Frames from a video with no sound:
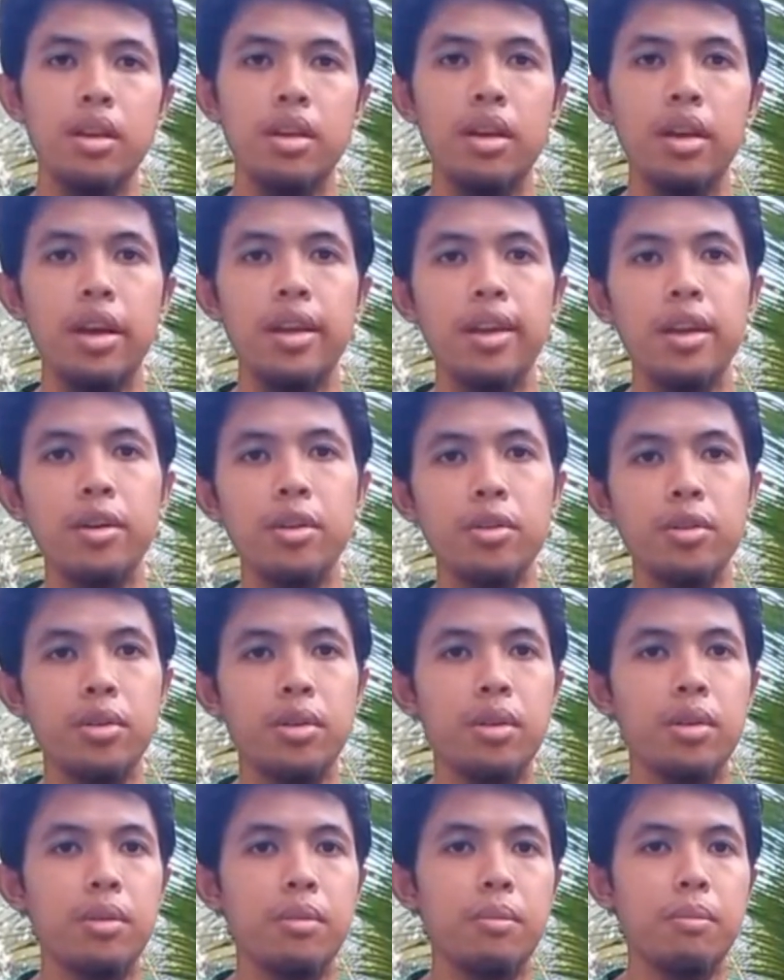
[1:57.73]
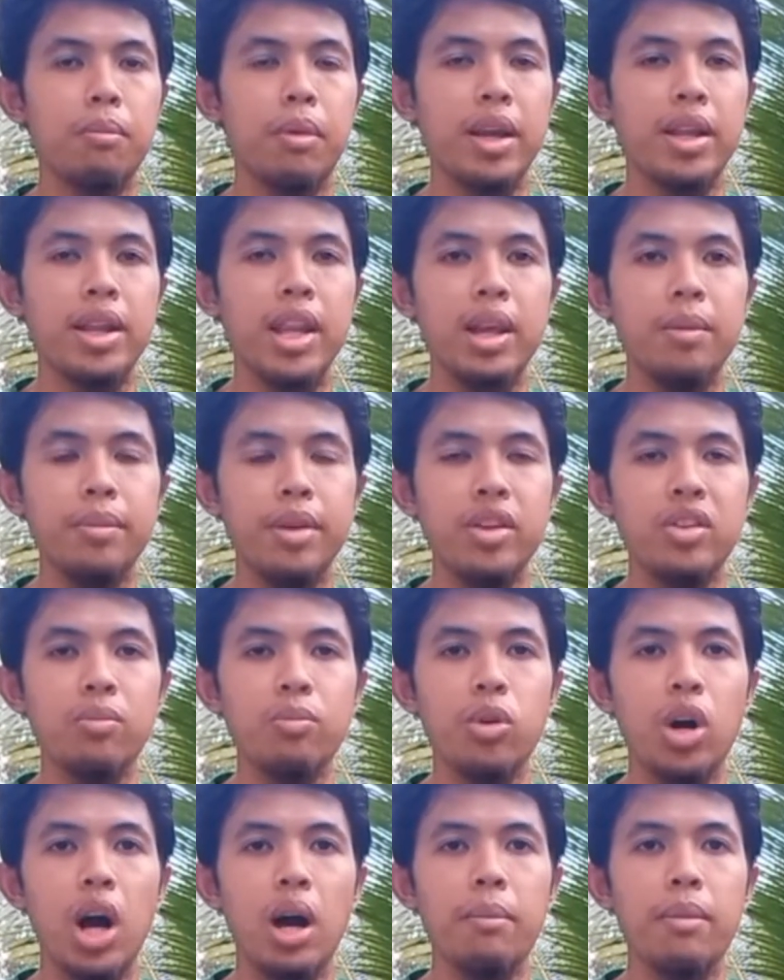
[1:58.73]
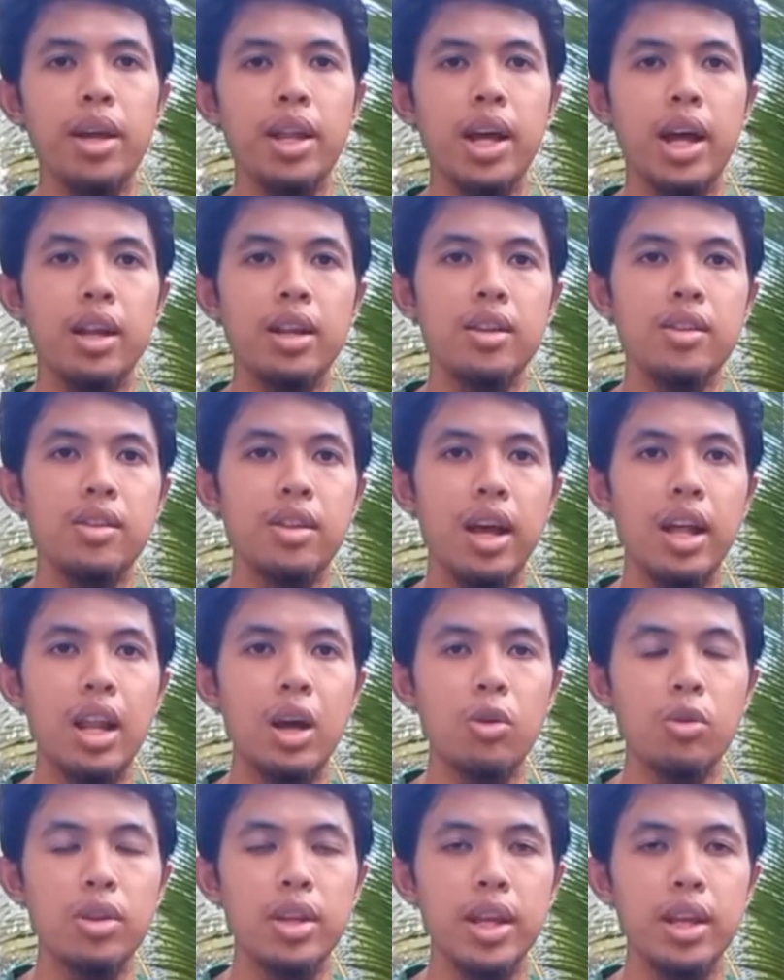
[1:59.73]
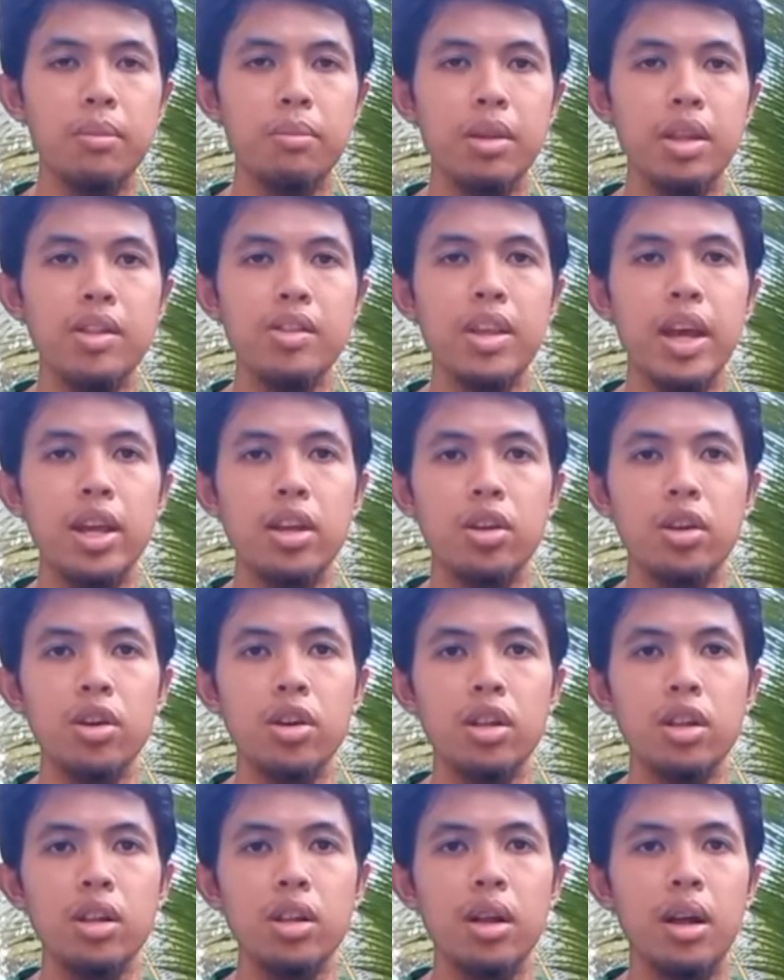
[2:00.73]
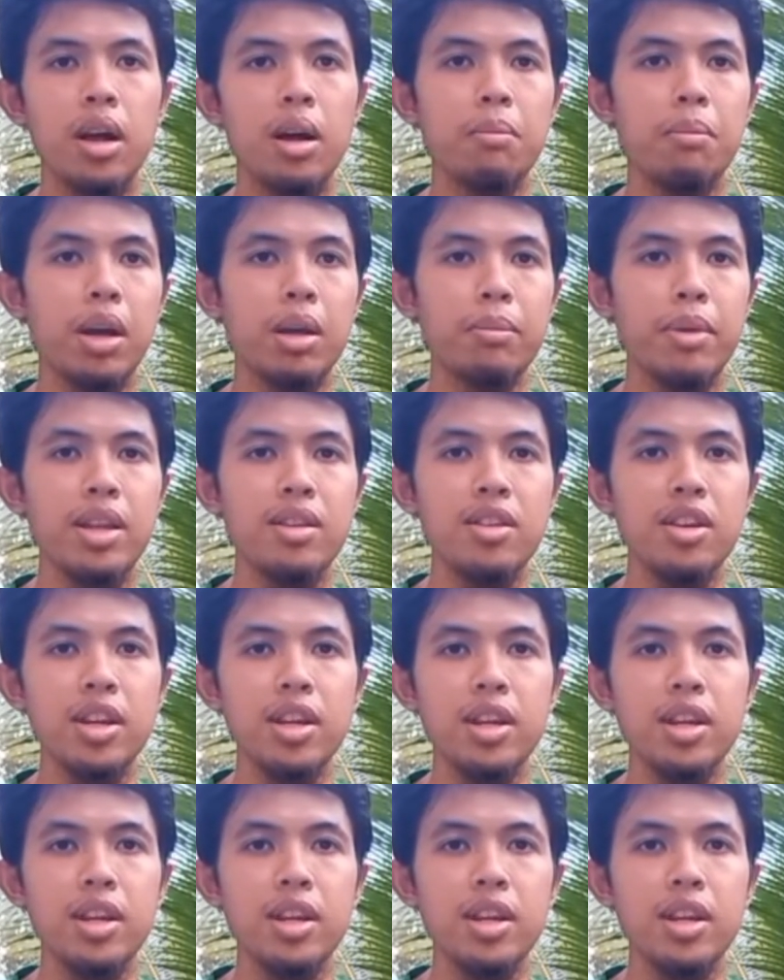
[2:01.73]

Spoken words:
Hello, my name is Muhammad Hanis Alauddin bin Zainal. My metric